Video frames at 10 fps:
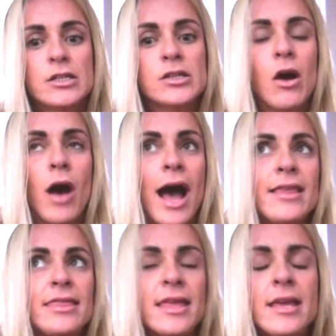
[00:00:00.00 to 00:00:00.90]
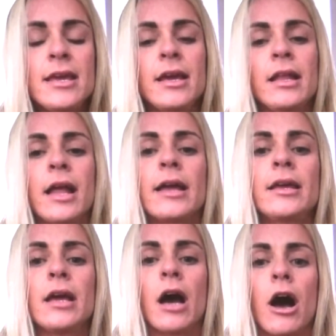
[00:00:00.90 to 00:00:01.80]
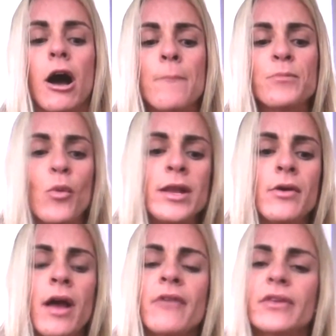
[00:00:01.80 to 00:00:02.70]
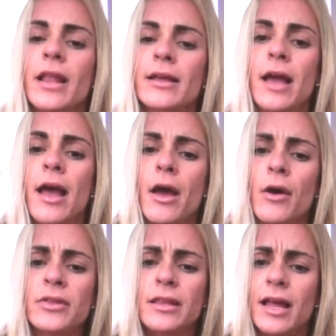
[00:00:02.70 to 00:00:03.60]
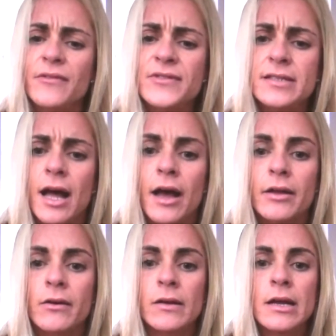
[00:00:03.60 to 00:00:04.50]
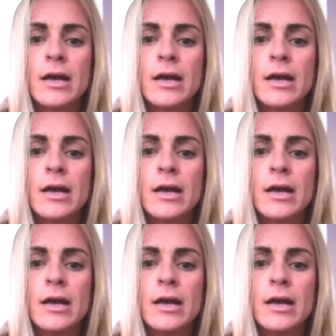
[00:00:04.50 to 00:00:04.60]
So I think like when you have like a healthy lifestyle,